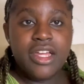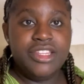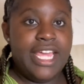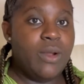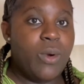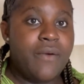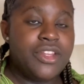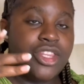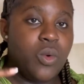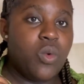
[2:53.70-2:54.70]
they
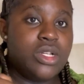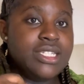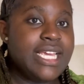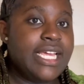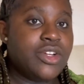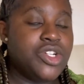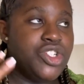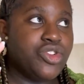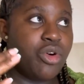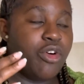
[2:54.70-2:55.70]
weren't the ones in
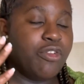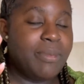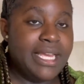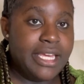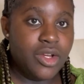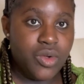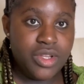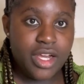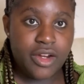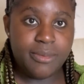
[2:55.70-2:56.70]
control of picking who
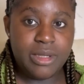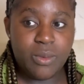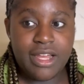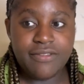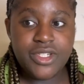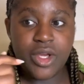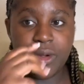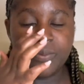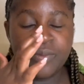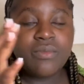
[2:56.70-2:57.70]
they're going to be with.
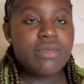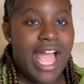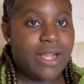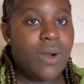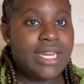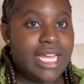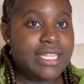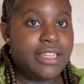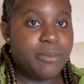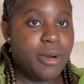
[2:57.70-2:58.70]
So I quite like
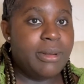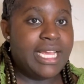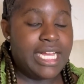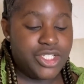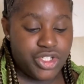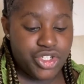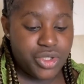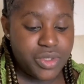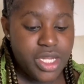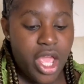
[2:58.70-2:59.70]
that the public has to
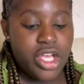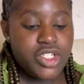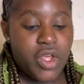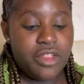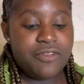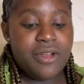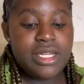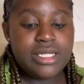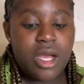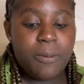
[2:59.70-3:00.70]
choose. So the
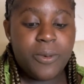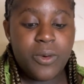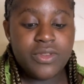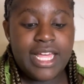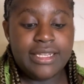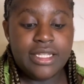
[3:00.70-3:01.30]
first couple that